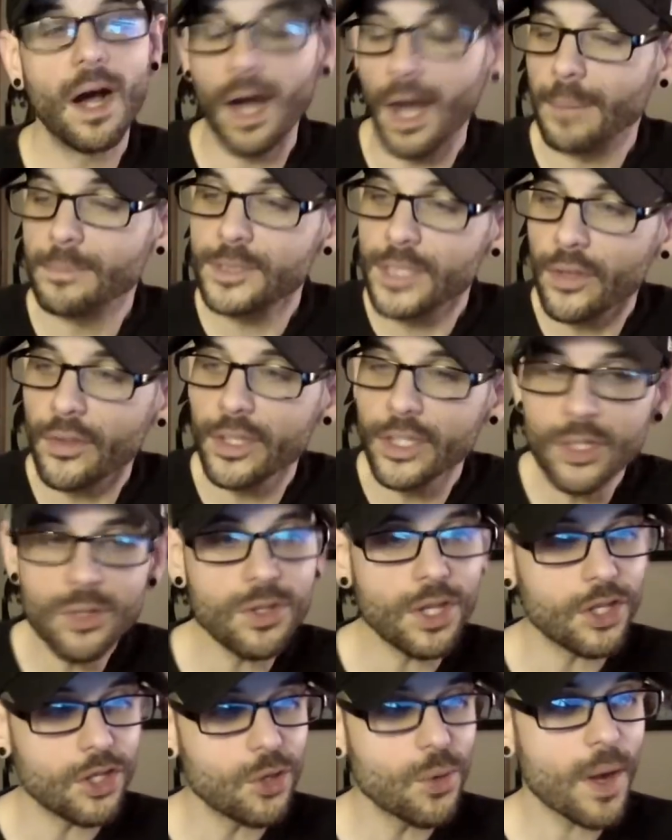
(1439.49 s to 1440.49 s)
I'm telling you
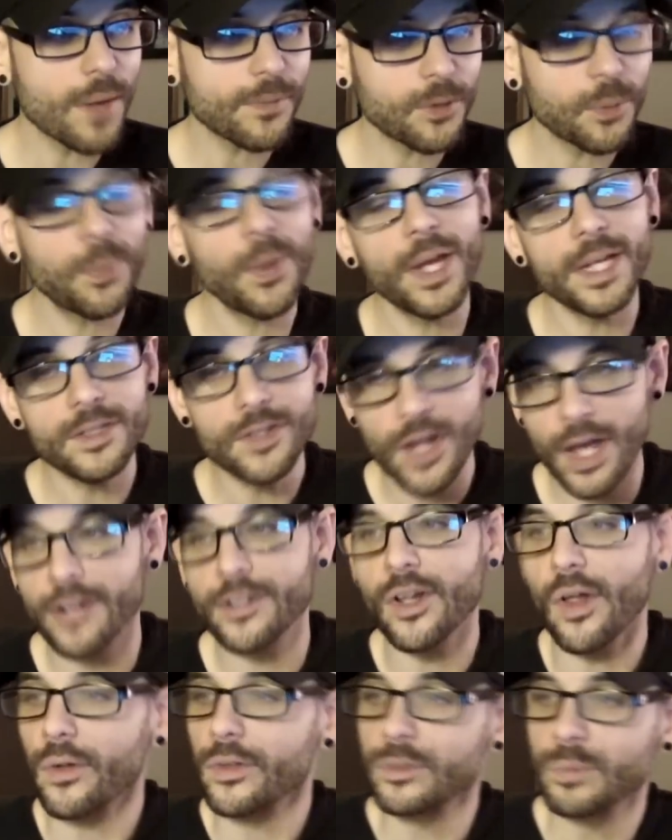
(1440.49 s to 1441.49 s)
that you have to pay ten
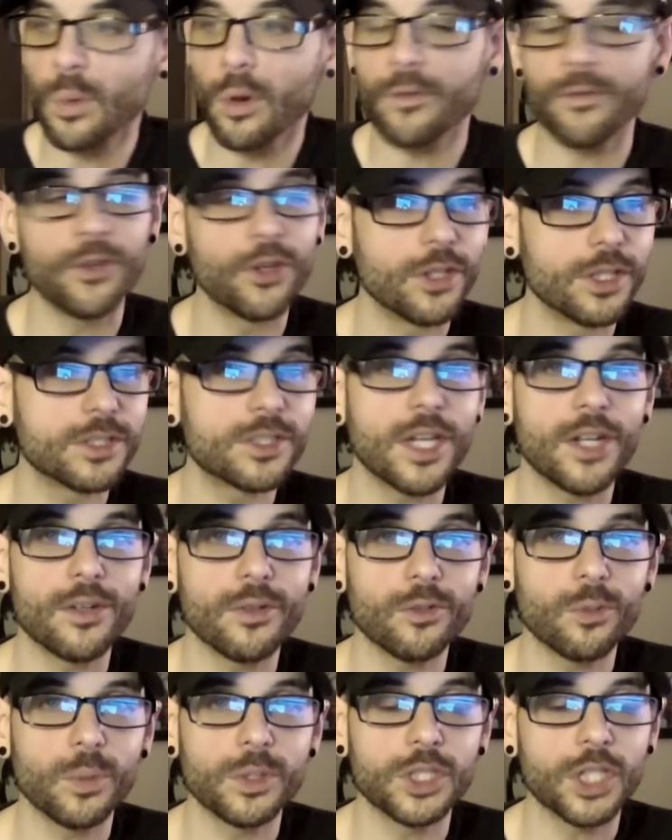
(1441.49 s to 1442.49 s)
dollars more for your Nintendo
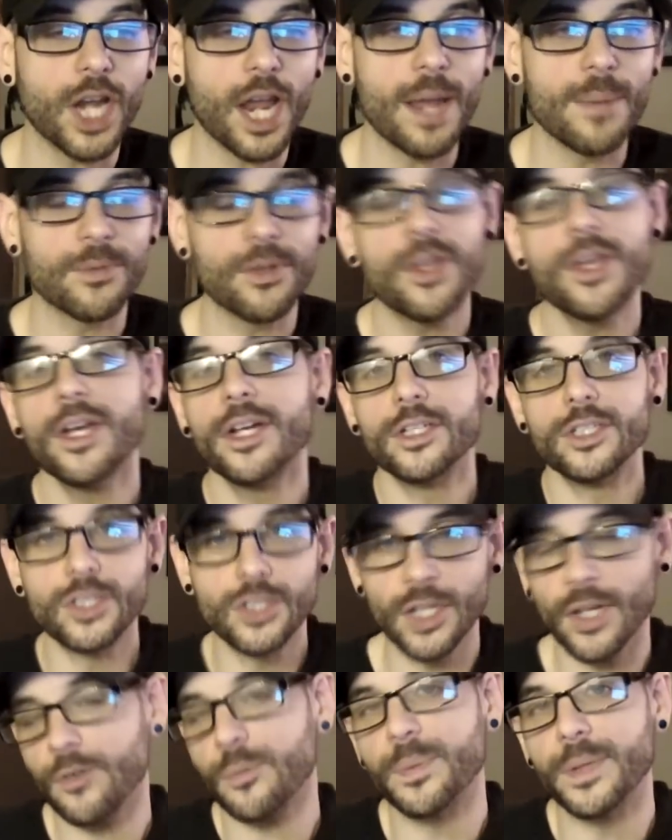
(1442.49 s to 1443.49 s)
Switch games
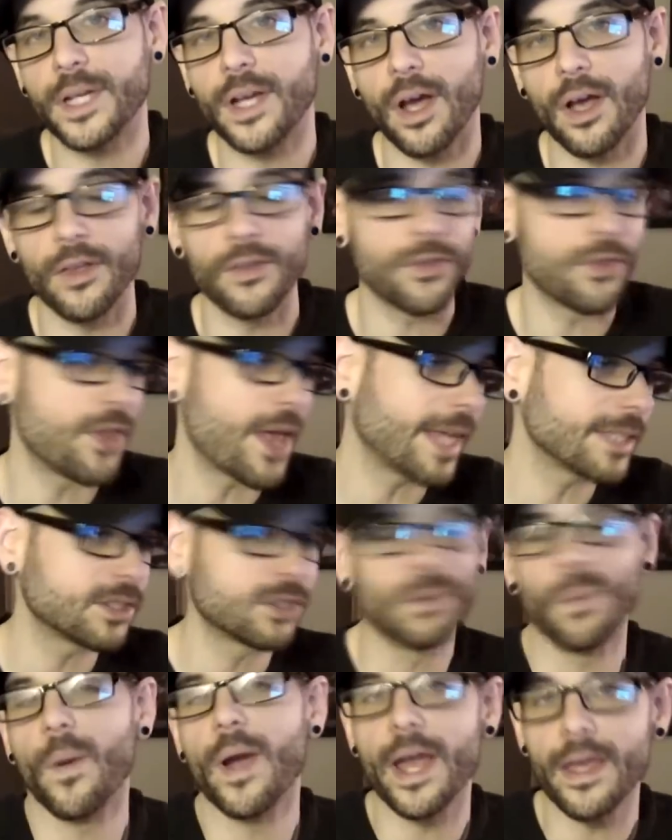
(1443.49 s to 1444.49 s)
just because that's
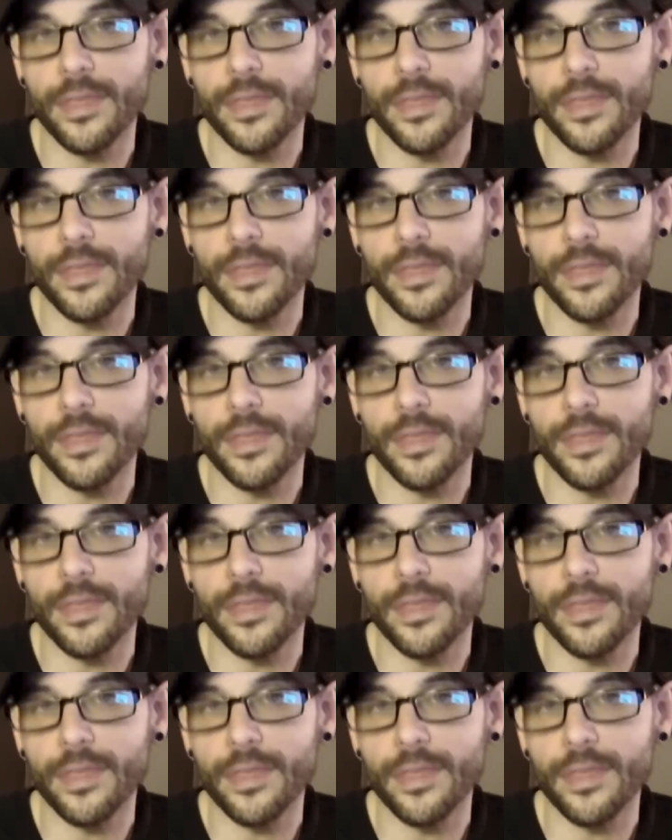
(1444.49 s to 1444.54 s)
the way I